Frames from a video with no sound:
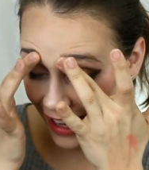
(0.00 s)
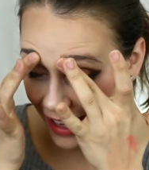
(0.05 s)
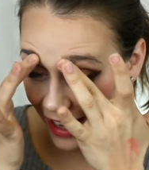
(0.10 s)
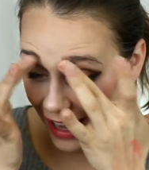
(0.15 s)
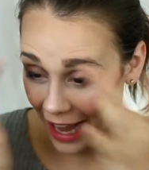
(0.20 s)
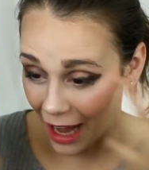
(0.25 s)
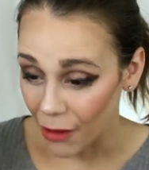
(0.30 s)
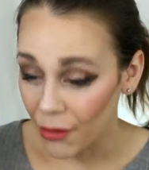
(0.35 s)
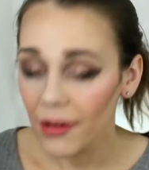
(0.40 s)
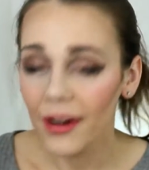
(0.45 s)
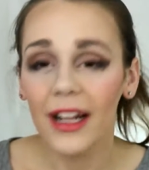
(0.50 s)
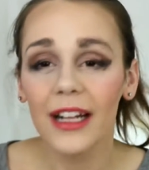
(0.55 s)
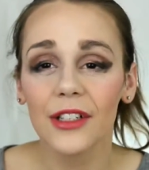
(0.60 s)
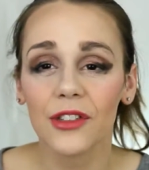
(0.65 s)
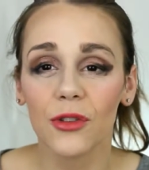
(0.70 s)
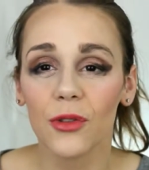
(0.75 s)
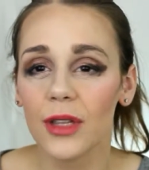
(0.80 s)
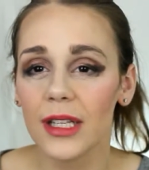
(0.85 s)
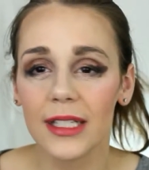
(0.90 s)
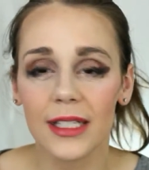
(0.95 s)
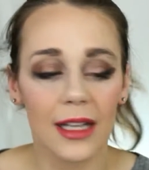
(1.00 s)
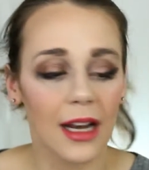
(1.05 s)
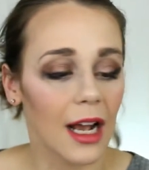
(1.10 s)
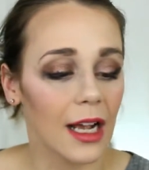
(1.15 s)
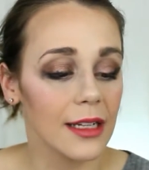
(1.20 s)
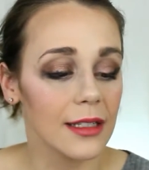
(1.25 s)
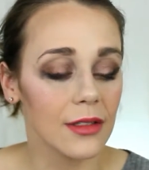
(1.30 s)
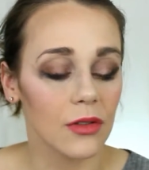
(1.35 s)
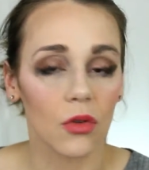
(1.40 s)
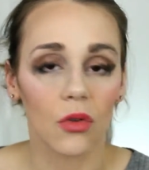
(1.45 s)
How did I do this in
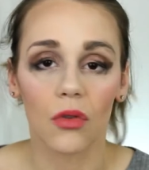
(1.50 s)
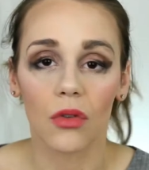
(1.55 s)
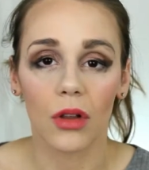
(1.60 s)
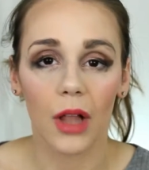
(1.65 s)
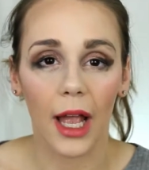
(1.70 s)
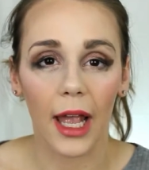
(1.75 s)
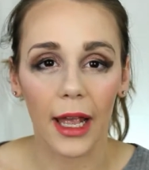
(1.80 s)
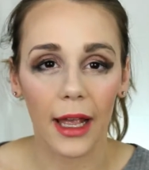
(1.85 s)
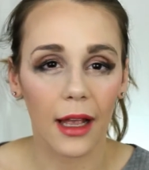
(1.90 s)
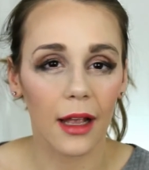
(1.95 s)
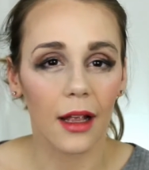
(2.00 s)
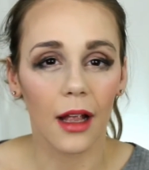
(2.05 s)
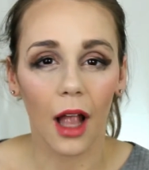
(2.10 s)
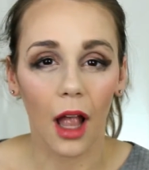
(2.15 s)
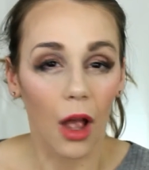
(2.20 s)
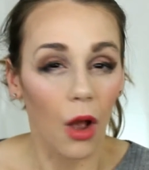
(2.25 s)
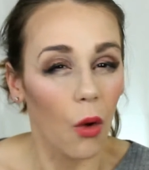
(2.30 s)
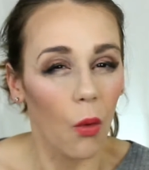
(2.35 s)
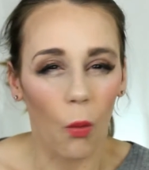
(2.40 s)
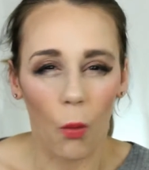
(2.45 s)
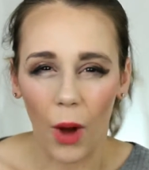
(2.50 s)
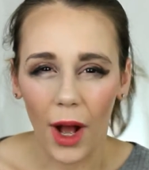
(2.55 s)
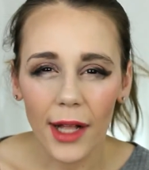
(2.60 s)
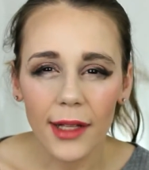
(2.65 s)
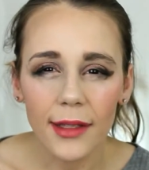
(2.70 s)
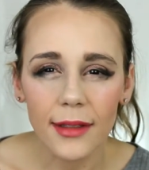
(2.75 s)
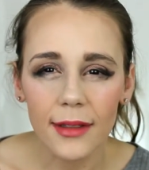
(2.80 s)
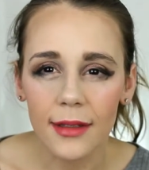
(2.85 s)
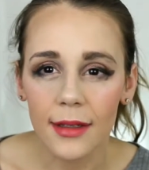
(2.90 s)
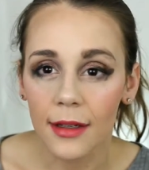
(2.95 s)
high school? Like, what?
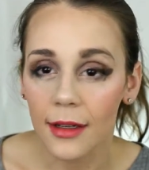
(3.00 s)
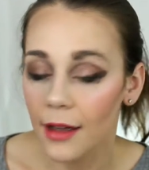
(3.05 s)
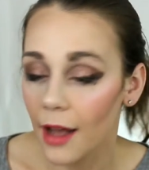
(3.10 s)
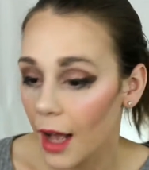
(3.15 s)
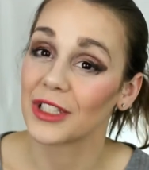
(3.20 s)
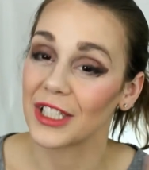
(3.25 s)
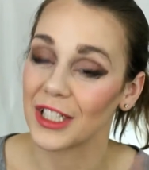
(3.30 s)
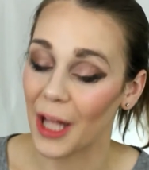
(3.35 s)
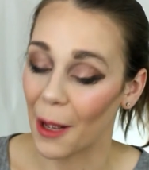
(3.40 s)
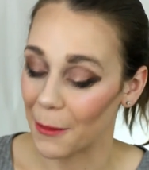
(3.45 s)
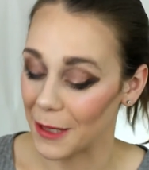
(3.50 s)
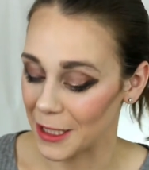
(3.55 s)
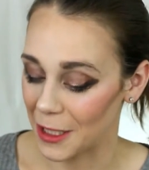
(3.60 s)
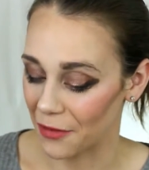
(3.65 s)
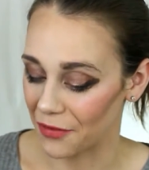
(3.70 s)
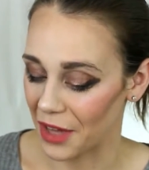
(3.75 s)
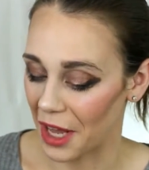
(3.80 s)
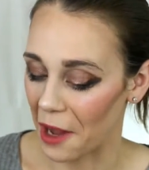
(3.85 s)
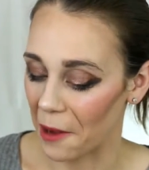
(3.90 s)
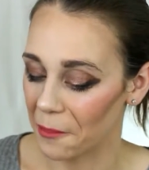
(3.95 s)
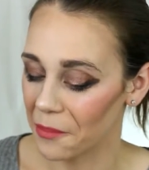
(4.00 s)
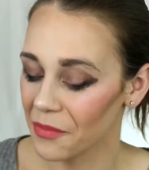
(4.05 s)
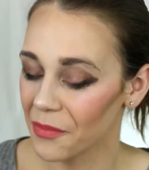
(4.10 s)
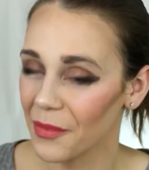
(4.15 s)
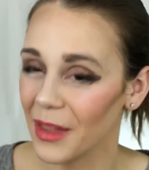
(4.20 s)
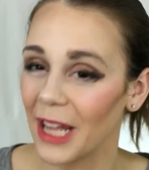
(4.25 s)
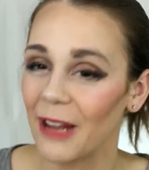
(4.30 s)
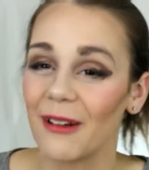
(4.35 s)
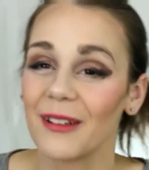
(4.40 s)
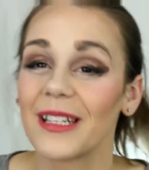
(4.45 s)
I'm gonna stop myself now.
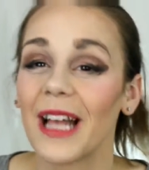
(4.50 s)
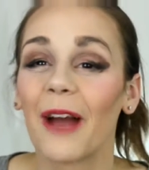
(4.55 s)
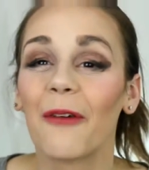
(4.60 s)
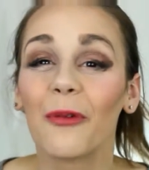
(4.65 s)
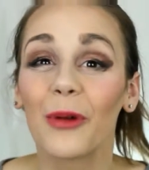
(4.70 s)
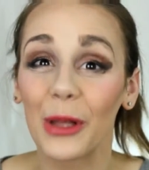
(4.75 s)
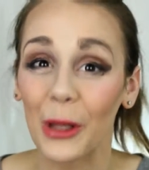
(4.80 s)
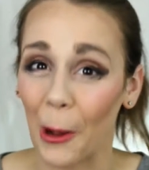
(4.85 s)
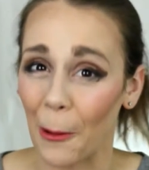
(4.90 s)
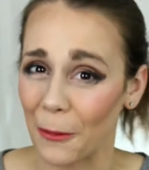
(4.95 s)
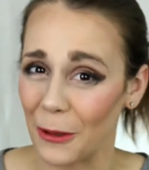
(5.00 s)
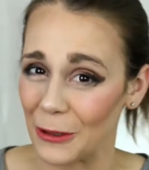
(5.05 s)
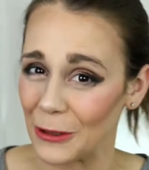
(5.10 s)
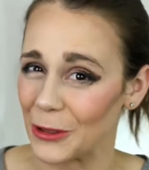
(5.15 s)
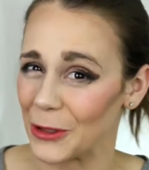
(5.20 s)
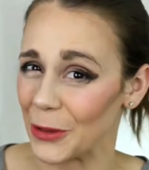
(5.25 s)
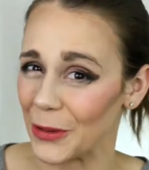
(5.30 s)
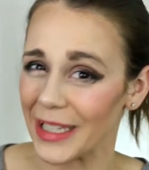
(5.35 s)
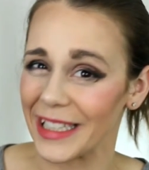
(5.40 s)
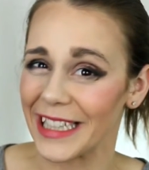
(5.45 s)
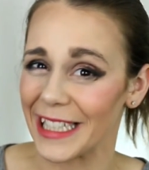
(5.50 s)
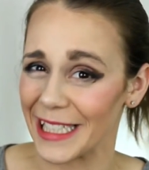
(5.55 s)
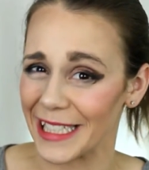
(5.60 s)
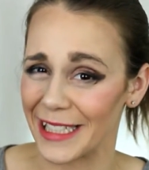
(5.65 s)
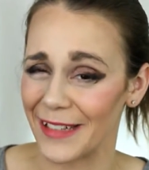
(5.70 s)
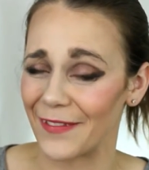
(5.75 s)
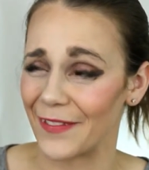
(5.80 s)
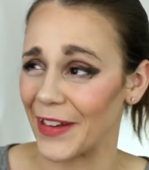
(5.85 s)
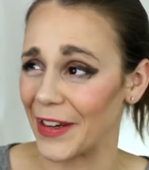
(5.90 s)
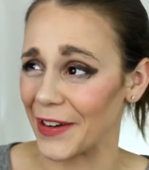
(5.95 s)
Anyways, I really hope you enjoyed this
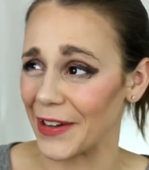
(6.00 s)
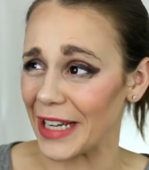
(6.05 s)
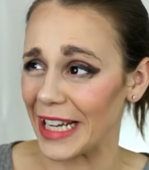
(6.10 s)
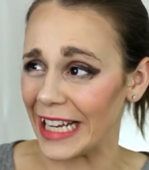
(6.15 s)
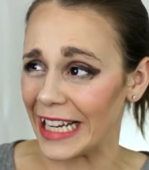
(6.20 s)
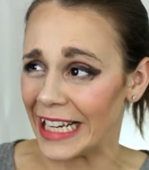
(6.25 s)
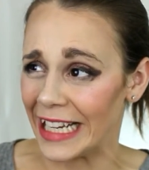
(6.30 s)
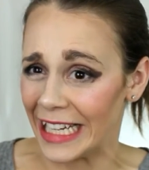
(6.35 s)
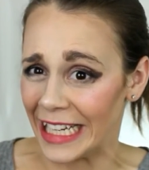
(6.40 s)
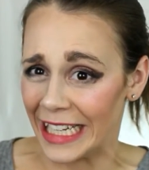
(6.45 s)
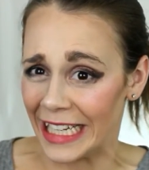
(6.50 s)
very